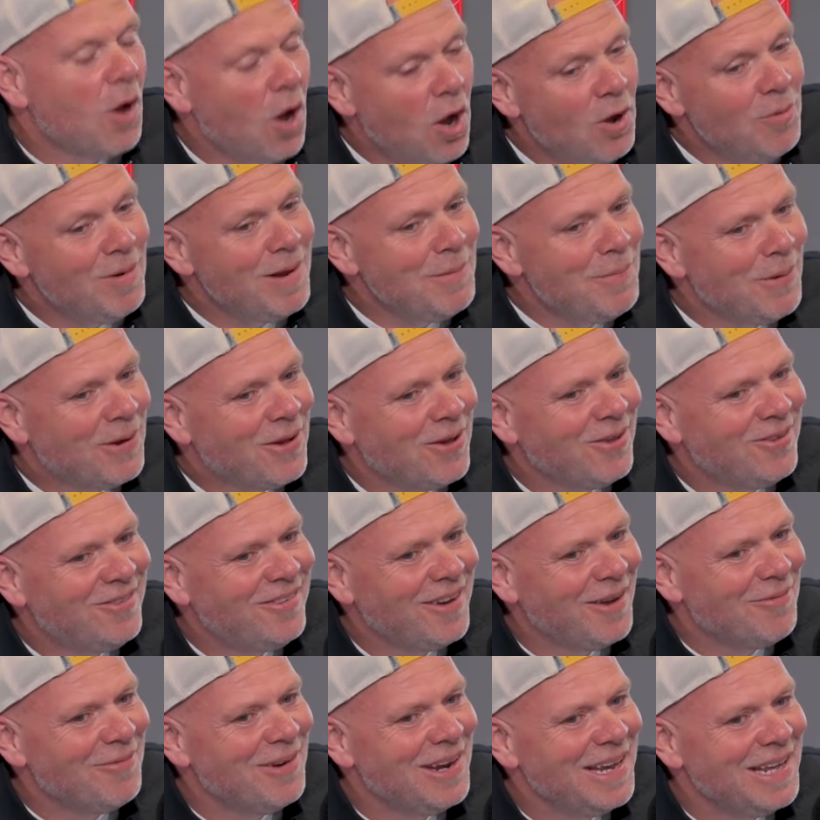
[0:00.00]
Only because
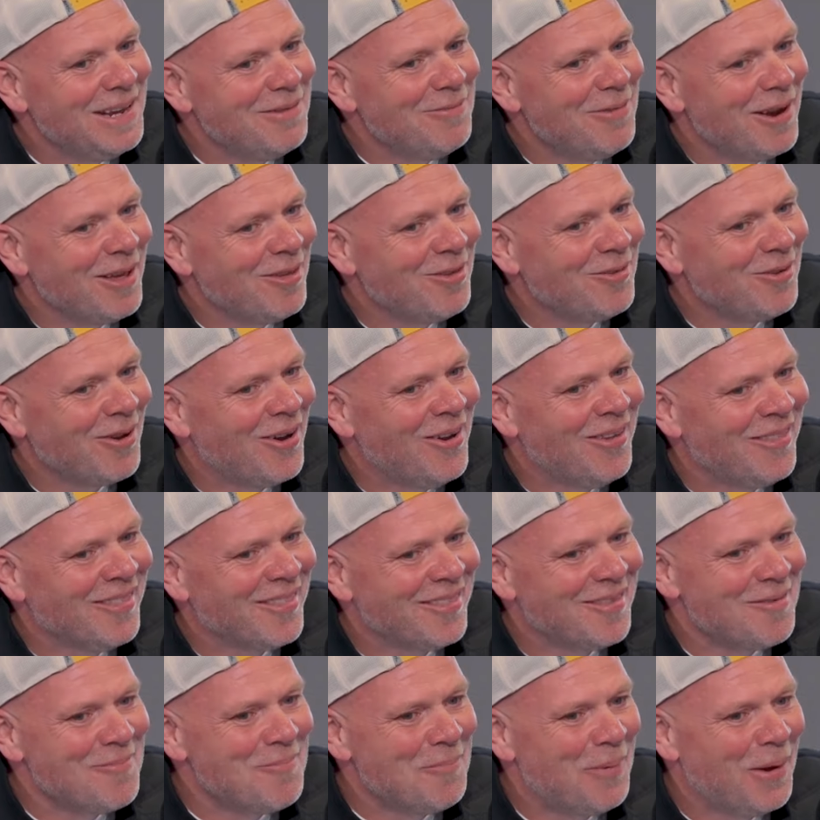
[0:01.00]
generally in
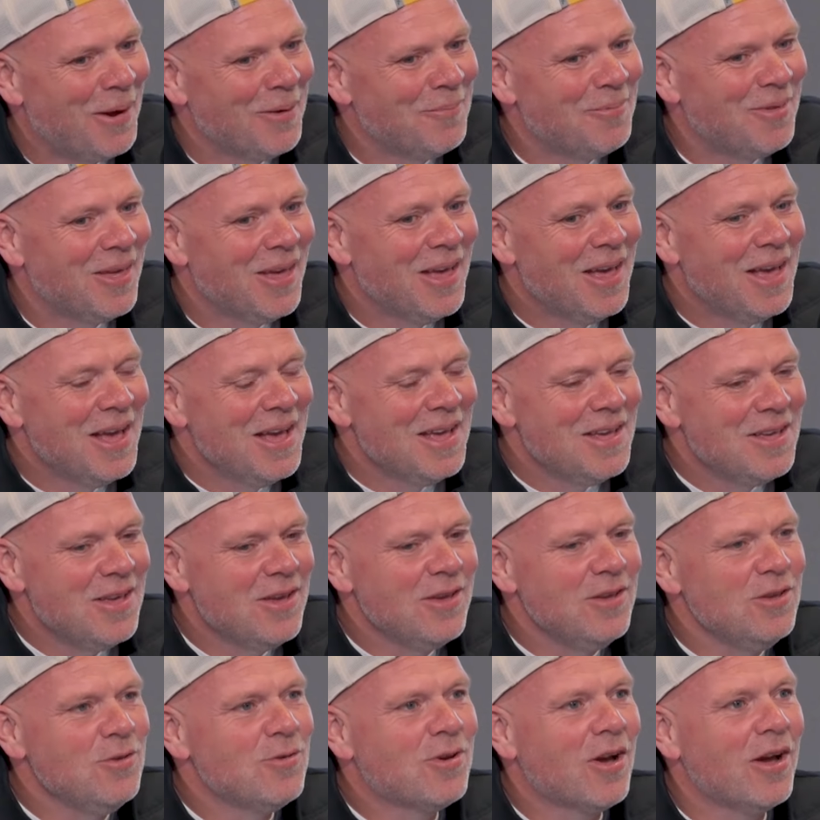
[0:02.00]
restaurants and pubs,
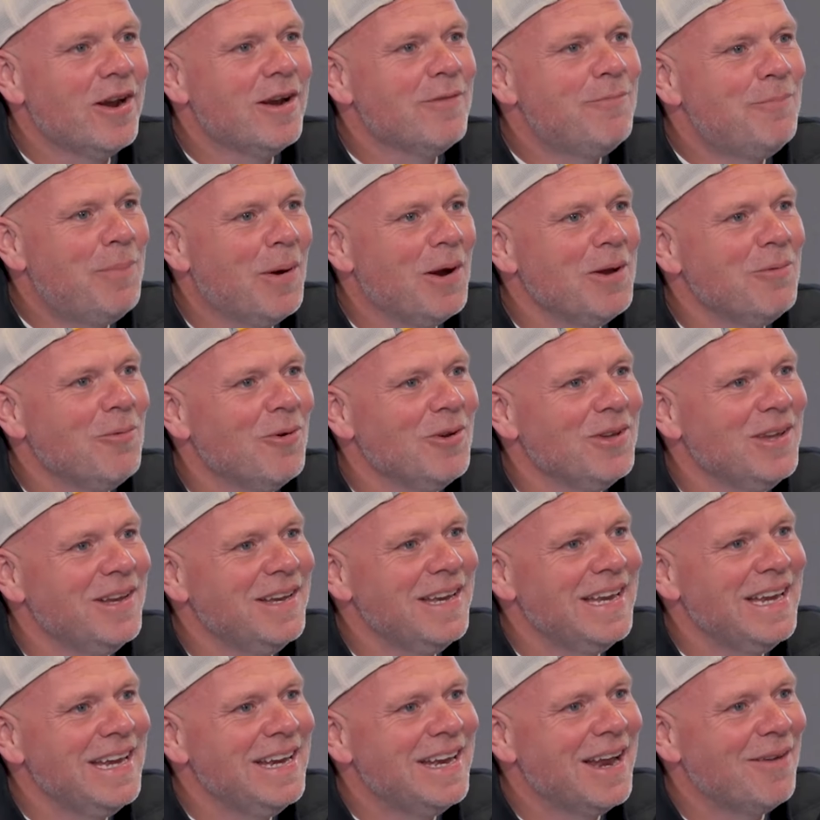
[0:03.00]
you kind of buy what you
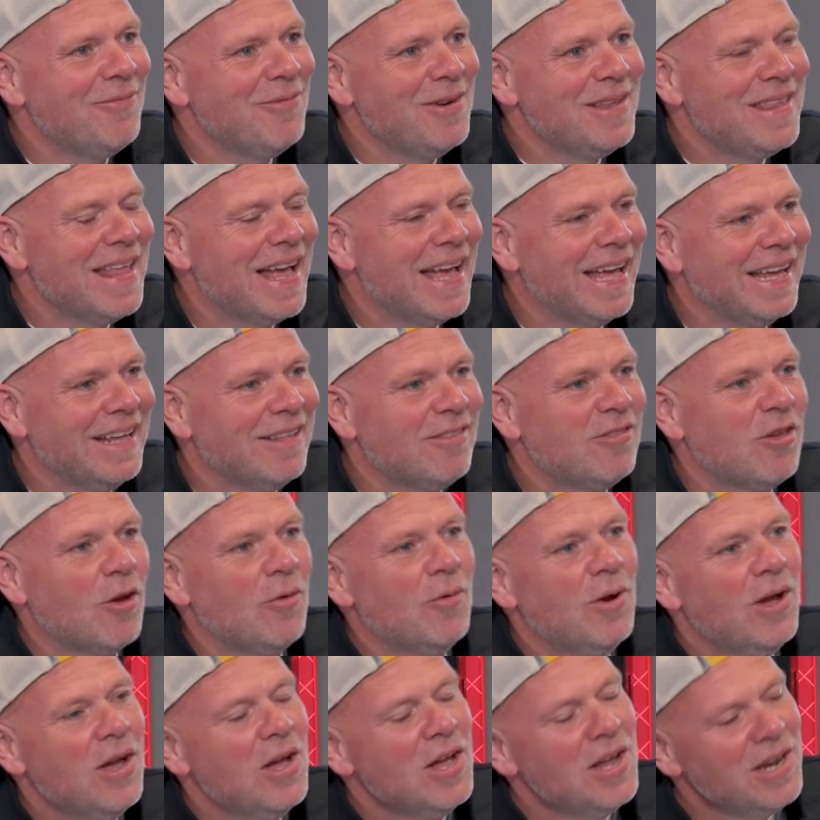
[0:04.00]
need every day.
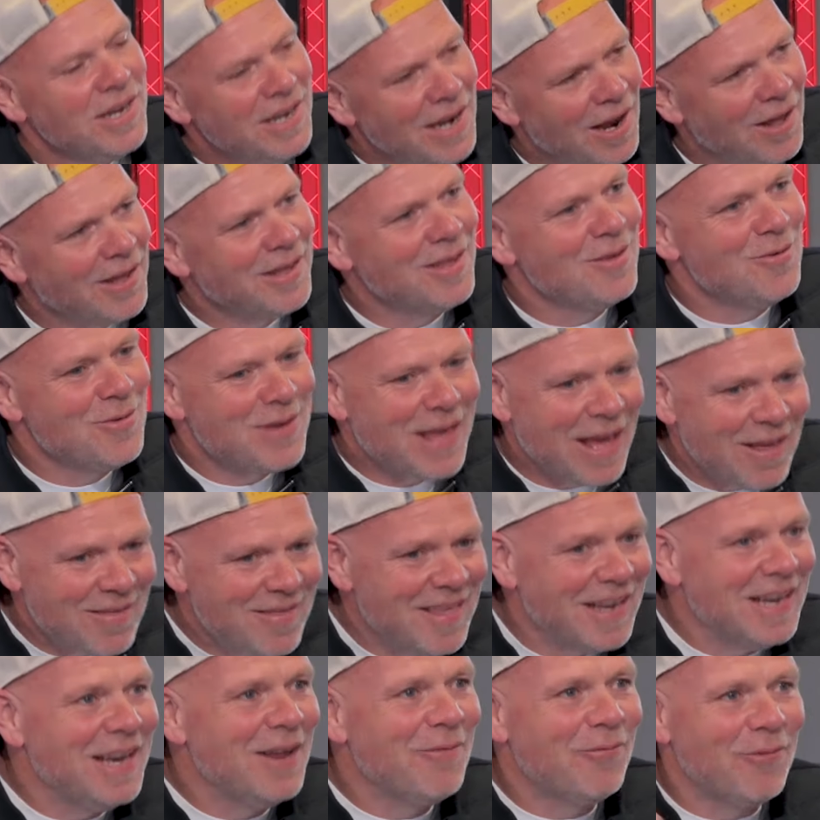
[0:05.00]
So like you
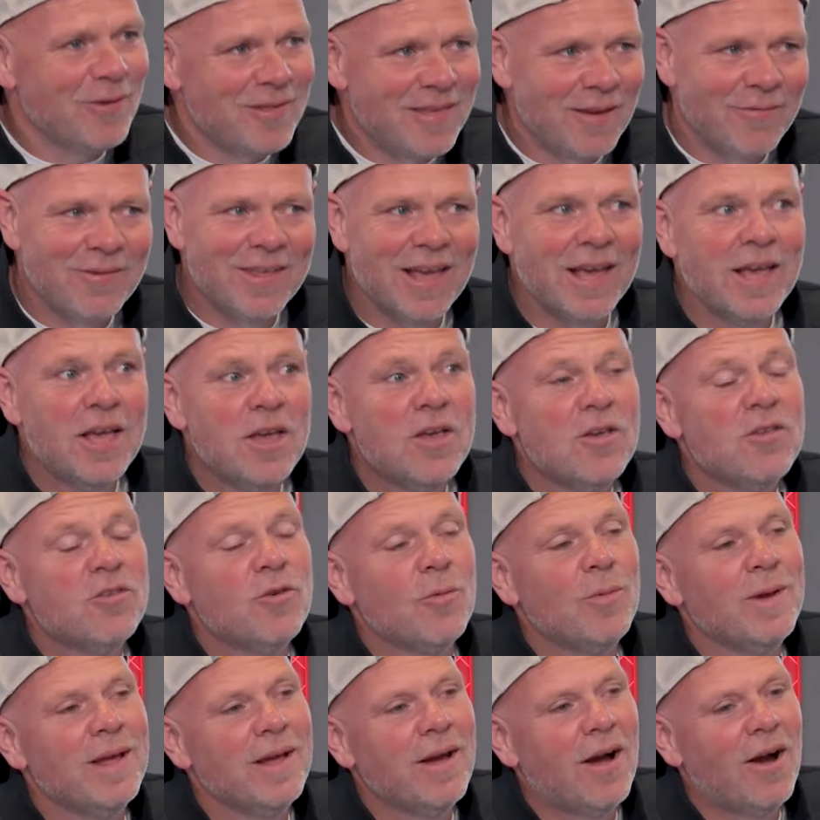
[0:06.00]
get deliveries every day.
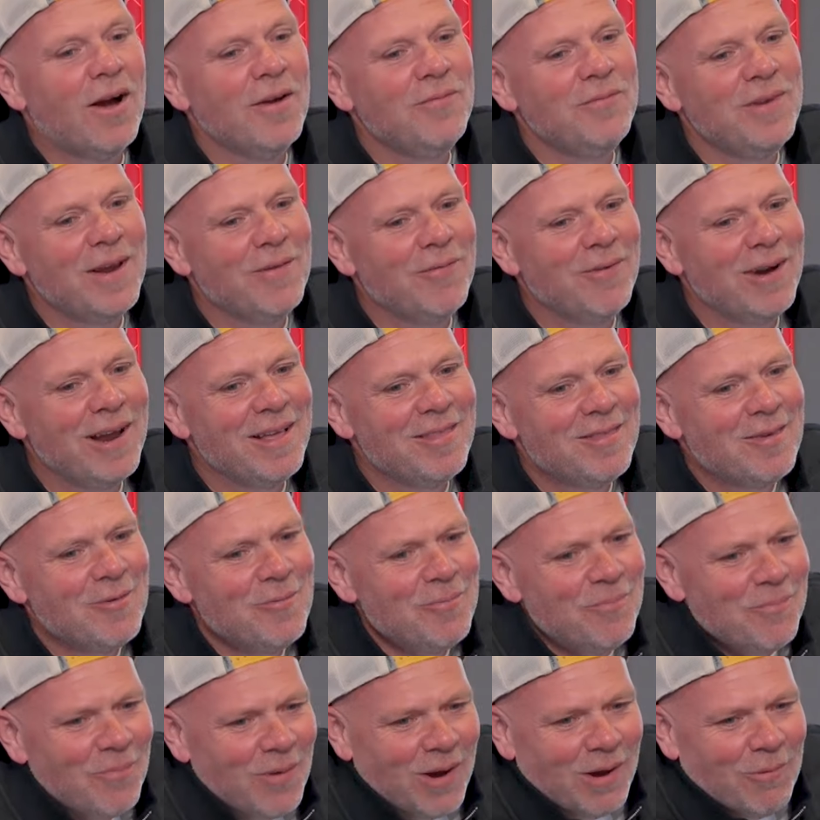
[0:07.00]
So I've never had
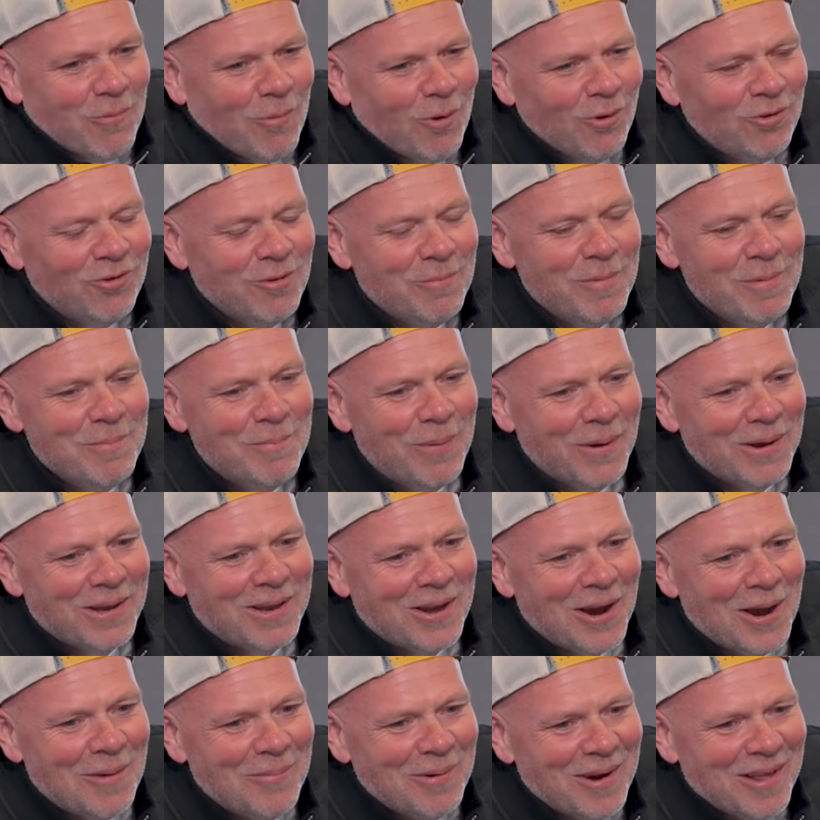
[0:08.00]
to wash them in
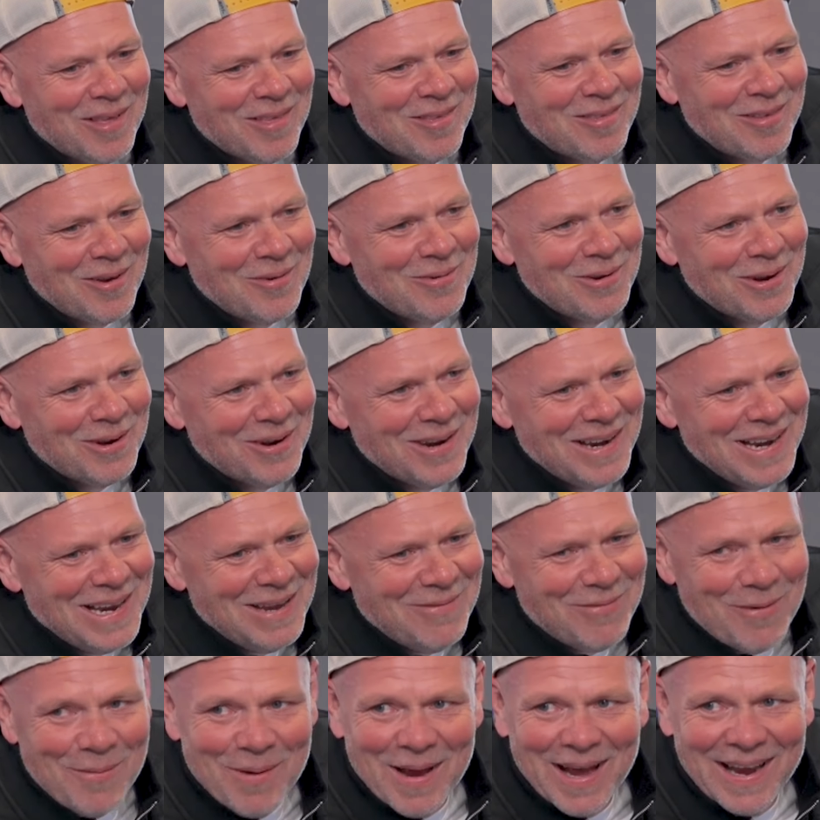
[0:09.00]
bicarbonate soda and
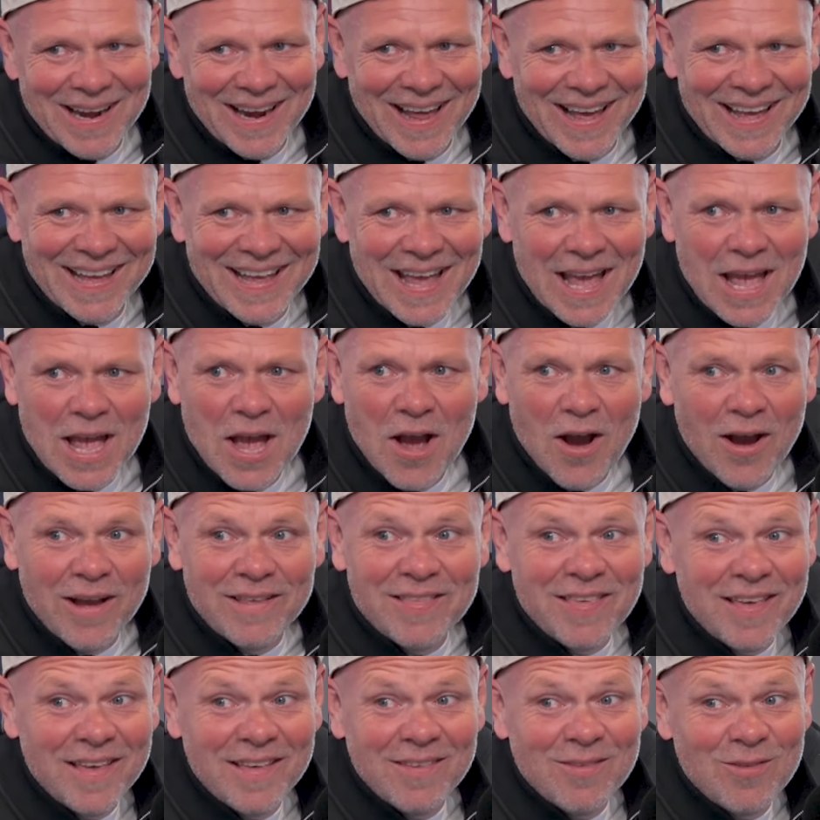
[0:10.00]
leave it.
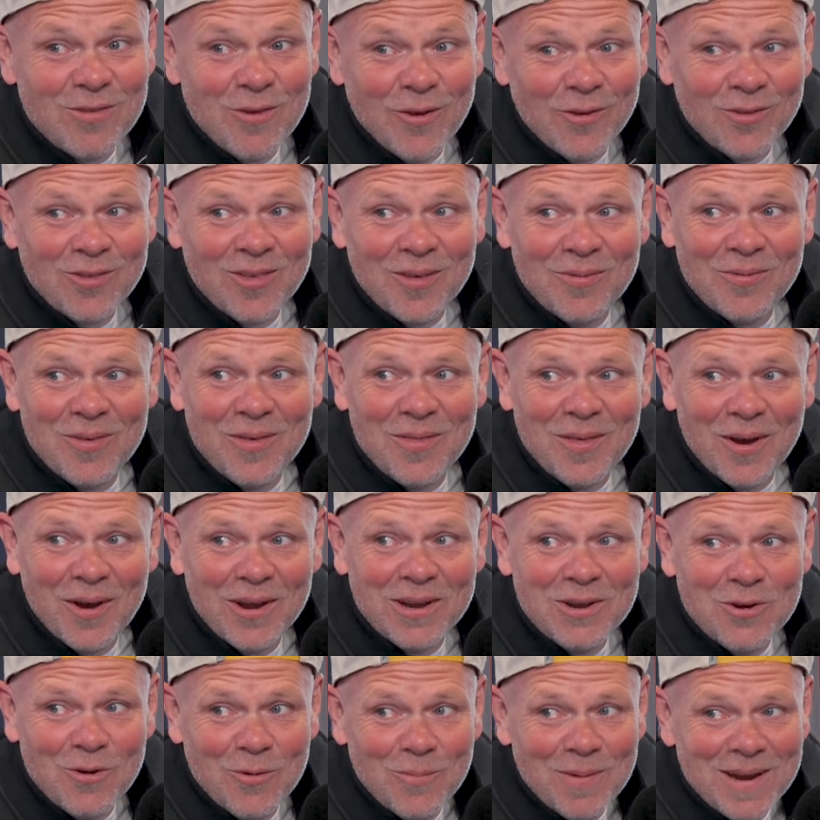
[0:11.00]
It's not something that
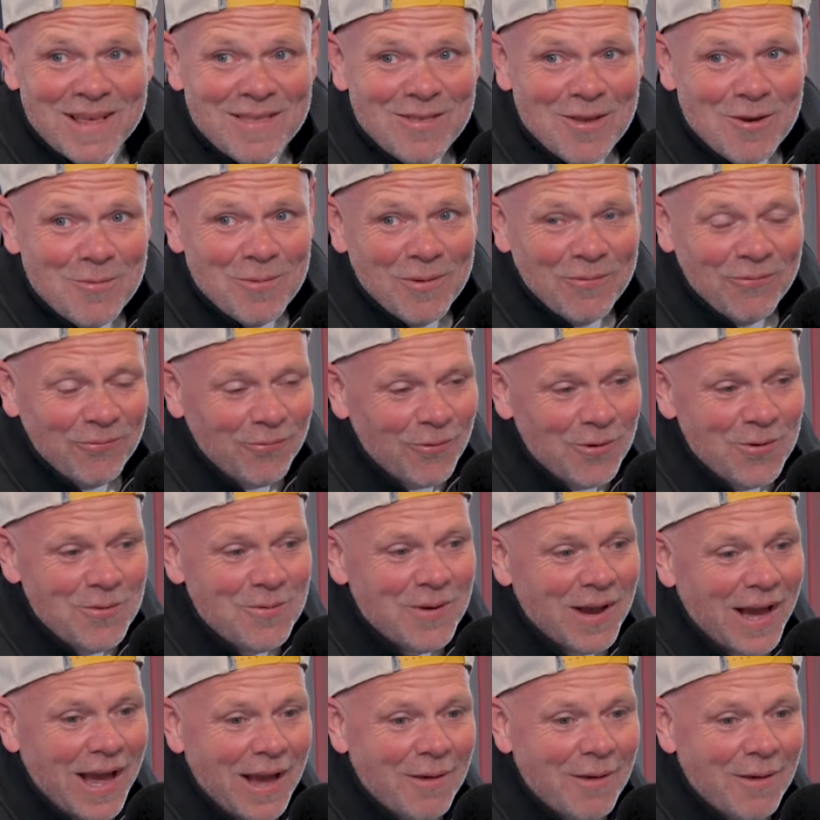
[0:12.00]
I normally do with fruit.